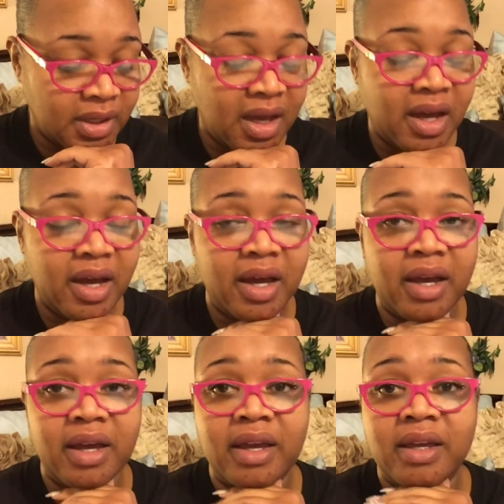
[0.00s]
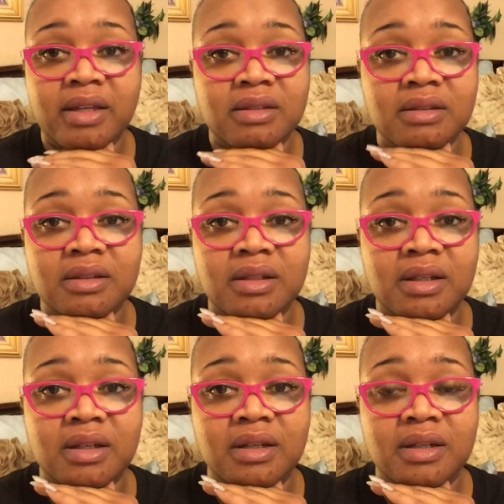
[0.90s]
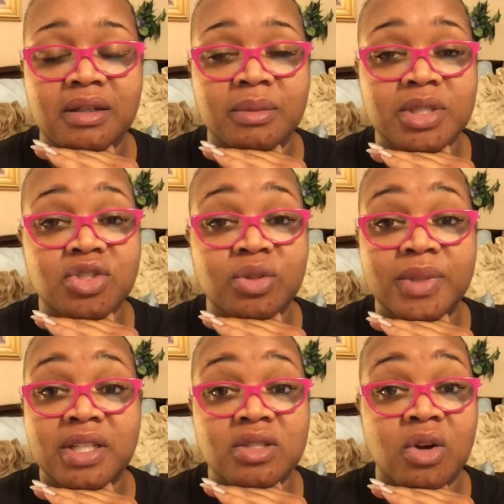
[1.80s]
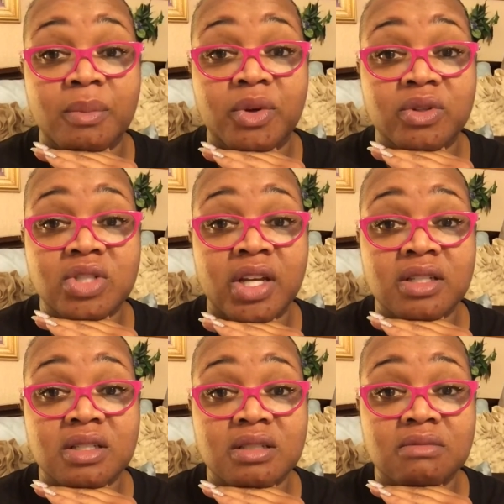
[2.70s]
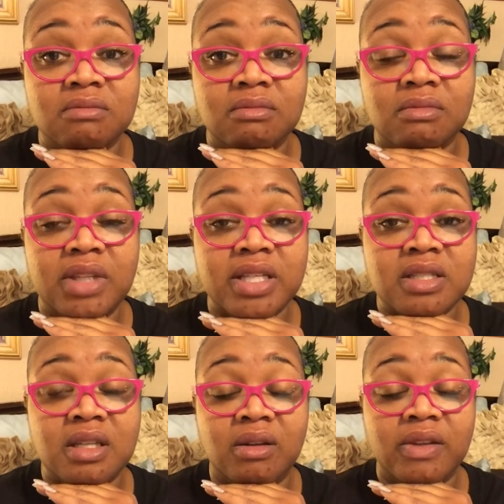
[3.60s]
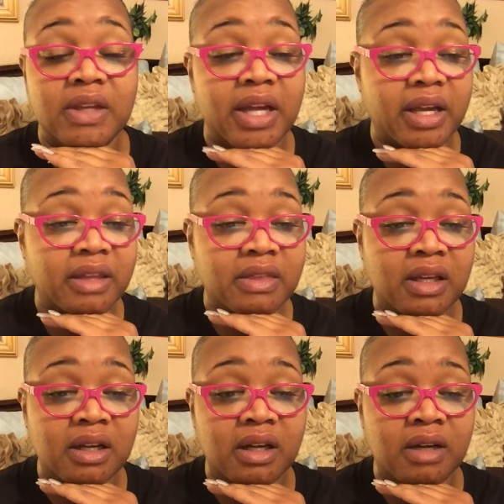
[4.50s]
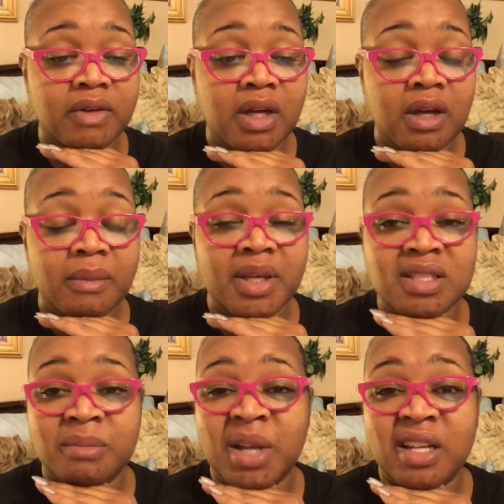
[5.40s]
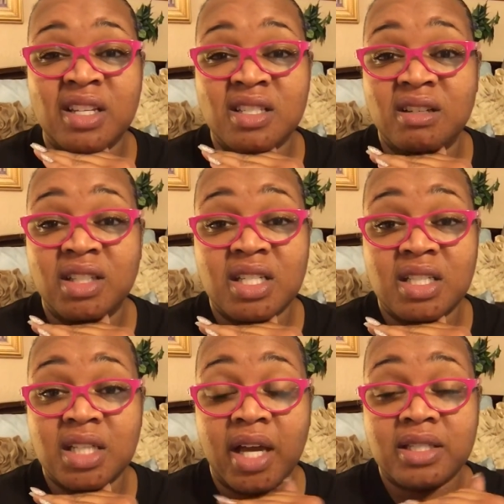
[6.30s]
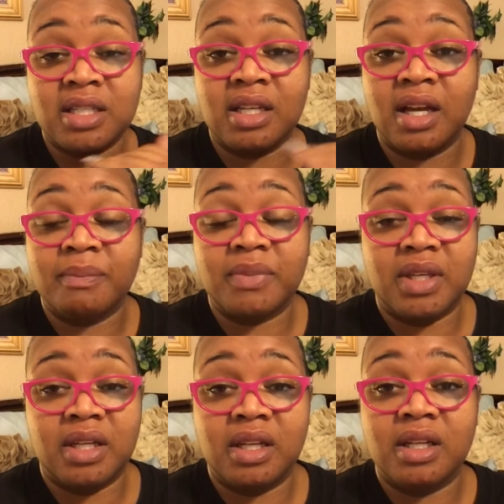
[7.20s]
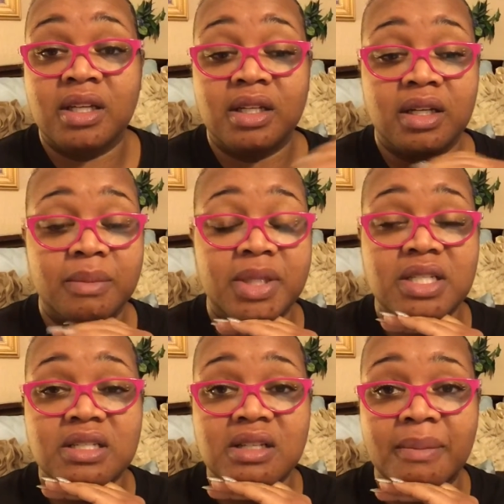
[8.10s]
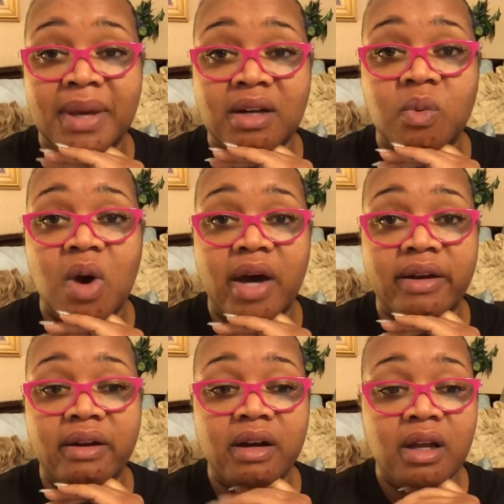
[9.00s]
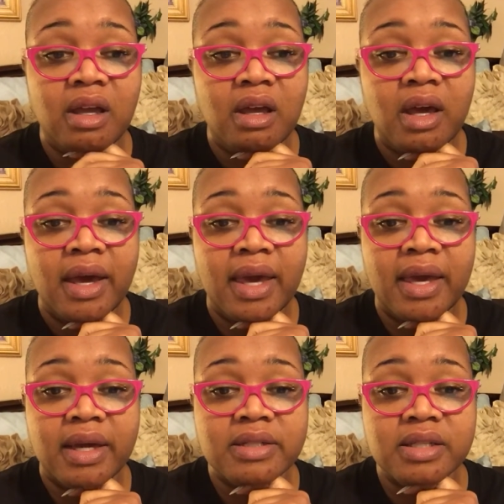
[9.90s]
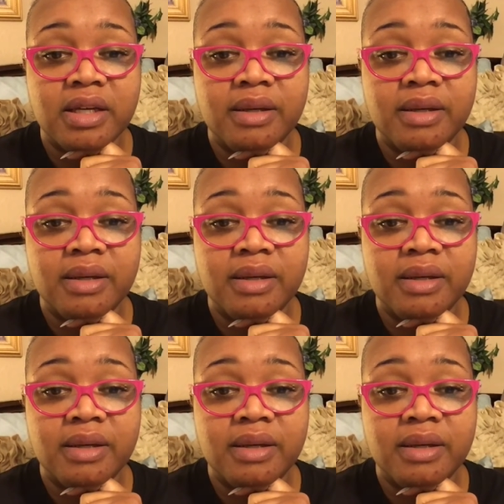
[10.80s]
I I'm assuming it's hormonal changes. That's the only thing I can think of, because I'm not necessarily detoxing. I'm getting in a decent amount of water. And